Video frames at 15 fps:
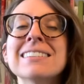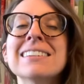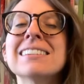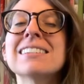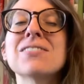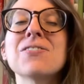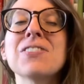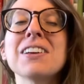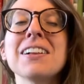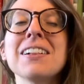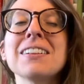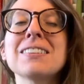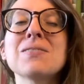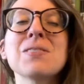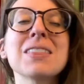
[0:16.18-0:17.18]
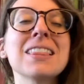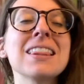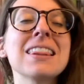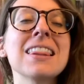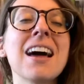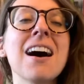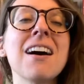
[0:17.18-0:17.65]
is filled with
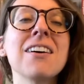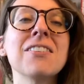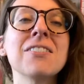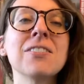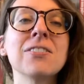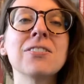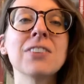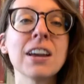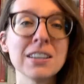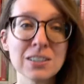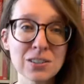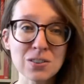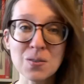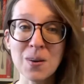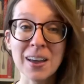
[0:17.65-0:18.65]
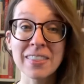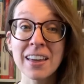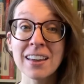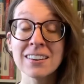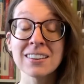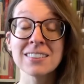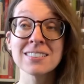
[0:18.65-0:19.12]
love, and do you know why
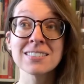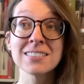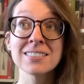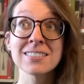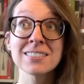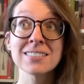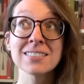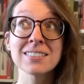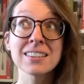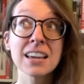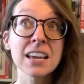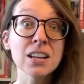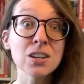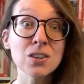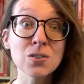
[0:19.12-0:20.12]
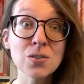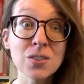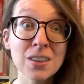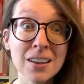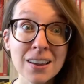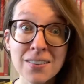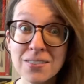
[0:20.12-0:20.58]
that is? Can you
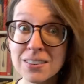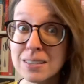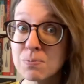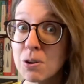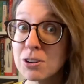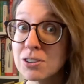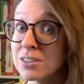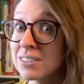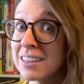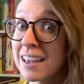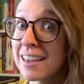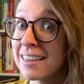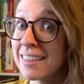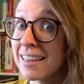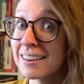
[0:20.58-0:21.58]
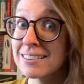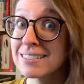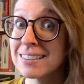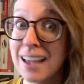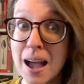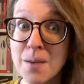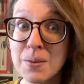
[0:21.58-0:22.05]
think of a special day that
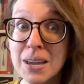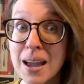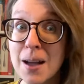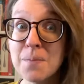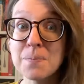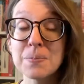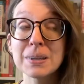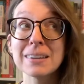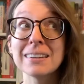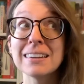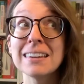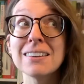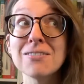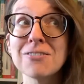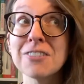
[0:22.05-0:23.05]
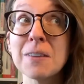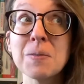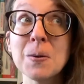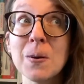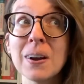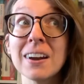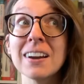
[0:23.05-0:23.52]
is coming up in
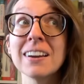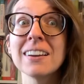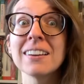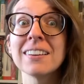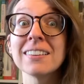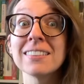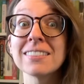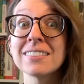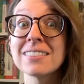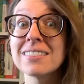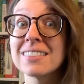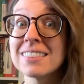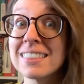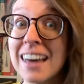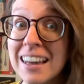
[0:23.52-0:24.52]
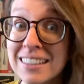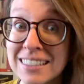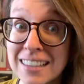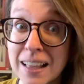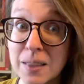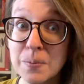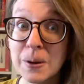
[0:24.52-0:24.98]
February that
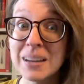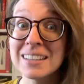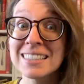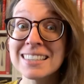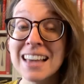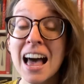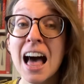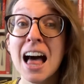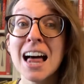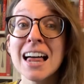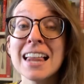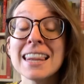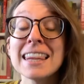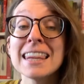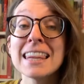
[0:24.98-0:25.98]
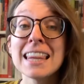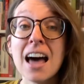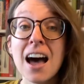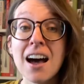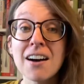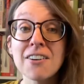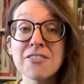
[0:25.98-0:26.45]
celebrates
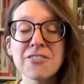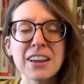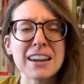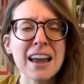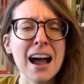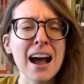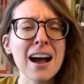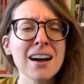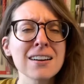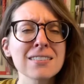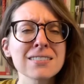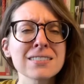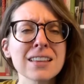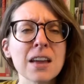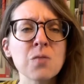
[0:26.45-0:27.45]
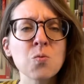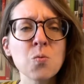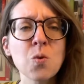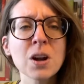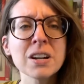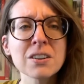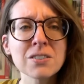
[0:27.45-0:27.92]
love and hugs and
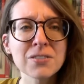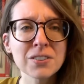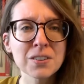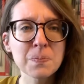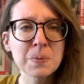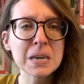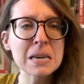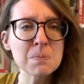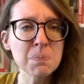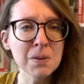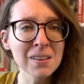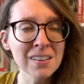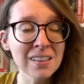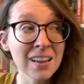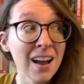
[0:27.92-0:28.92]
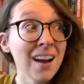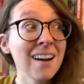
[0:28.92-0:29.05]
wonderful people?